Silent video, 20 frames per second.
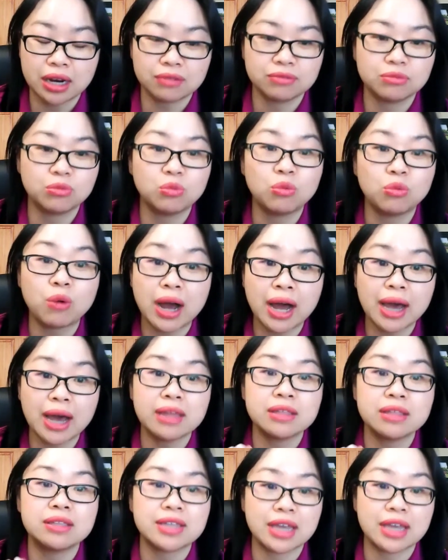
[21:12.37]

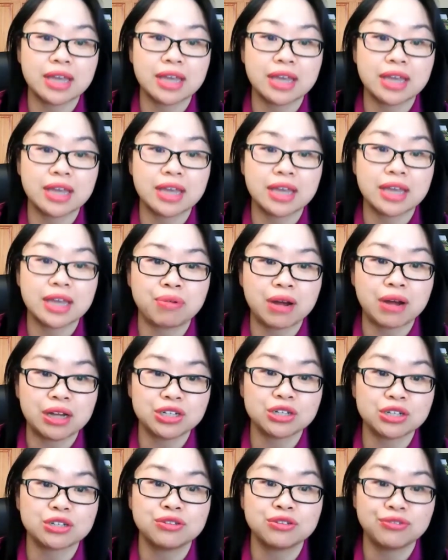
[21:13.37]
why data analytic
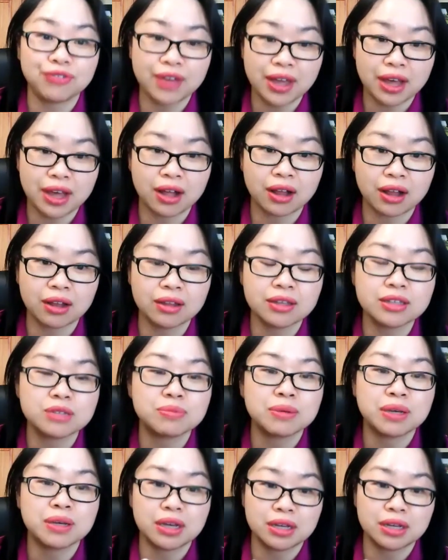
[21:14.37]
projects fail
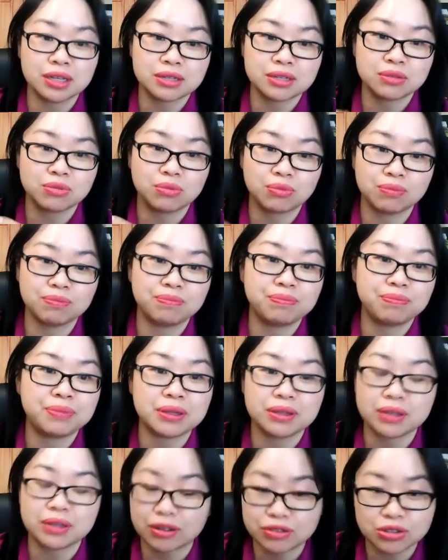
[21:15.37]
is because,
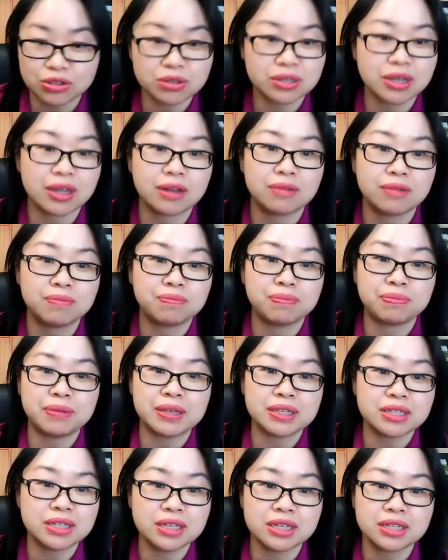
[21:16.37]
as you said,
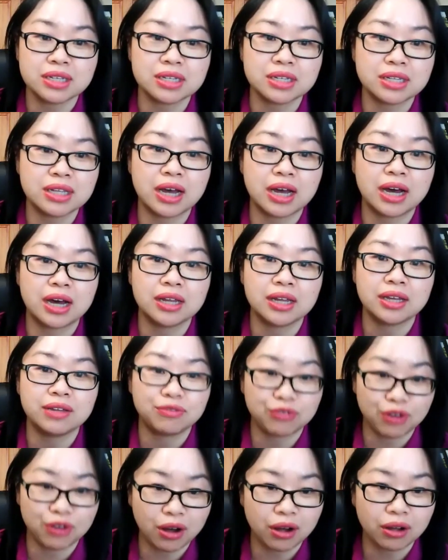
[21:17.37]
business is not
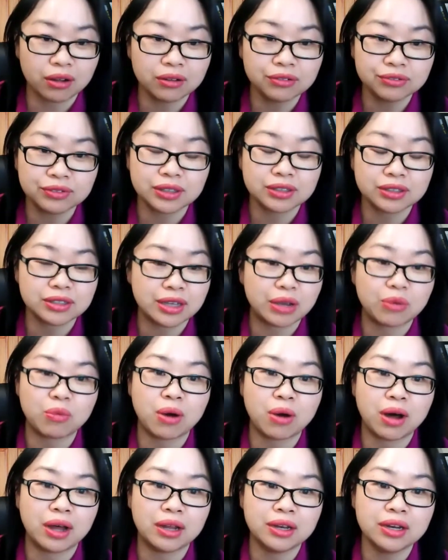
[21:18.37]
involved day
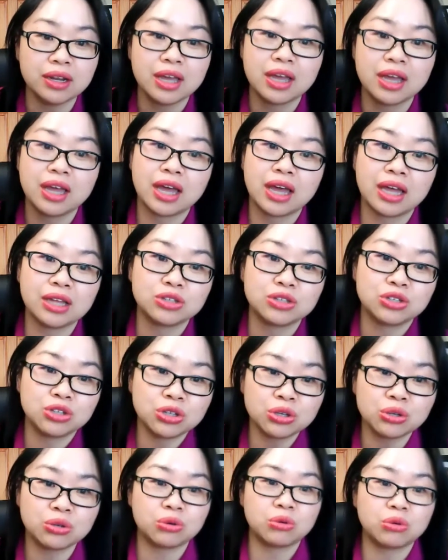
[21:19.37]
one. And
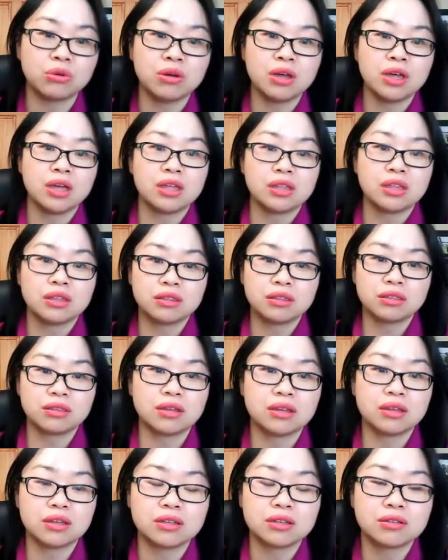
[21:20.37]
two,
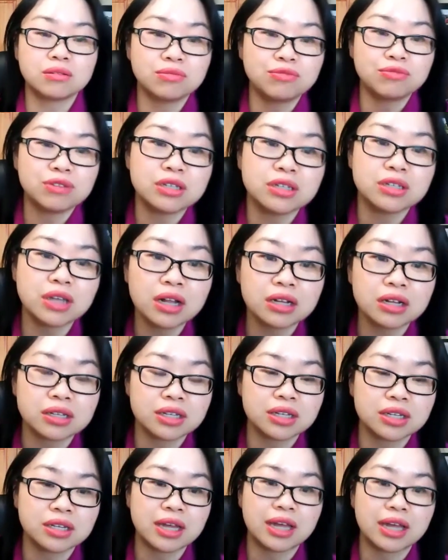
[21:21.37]
the results
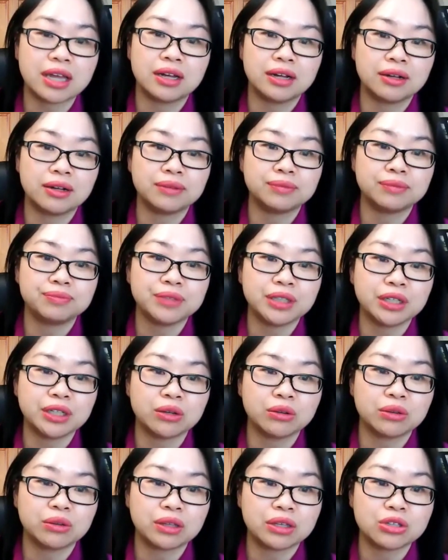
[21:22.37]
of the
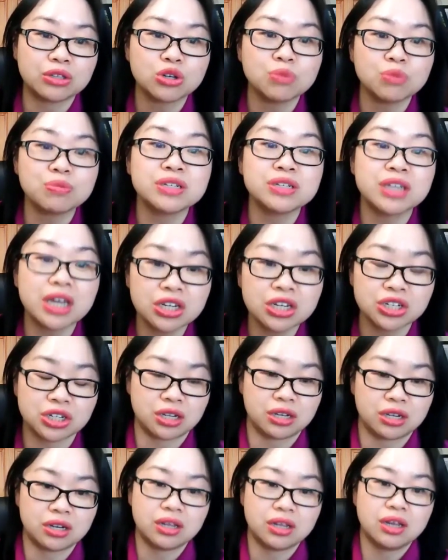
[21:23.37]

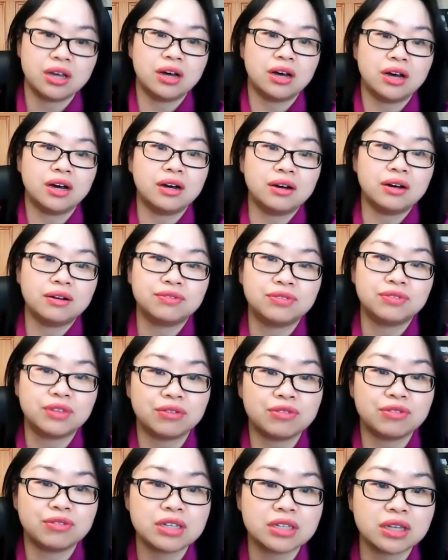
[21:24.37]
interpretation of the
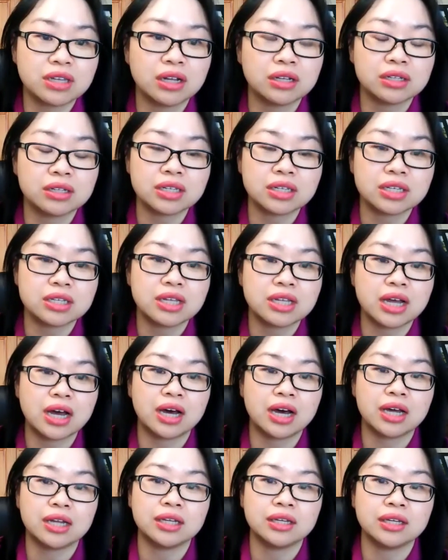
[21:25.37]
results is
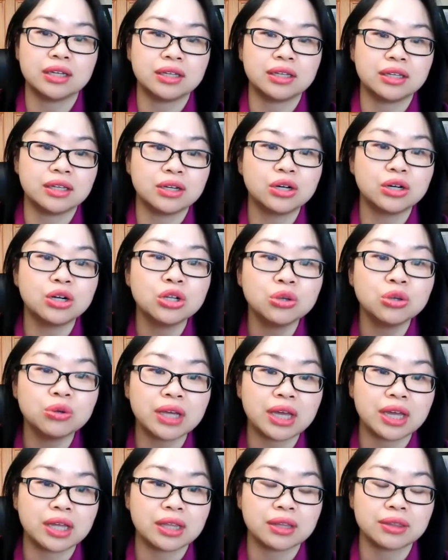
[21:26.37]
not
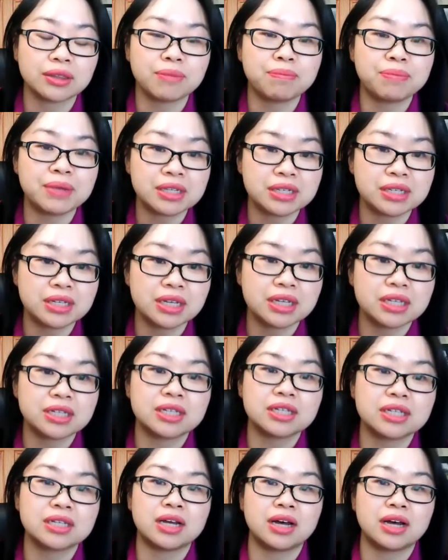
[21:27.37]
including the business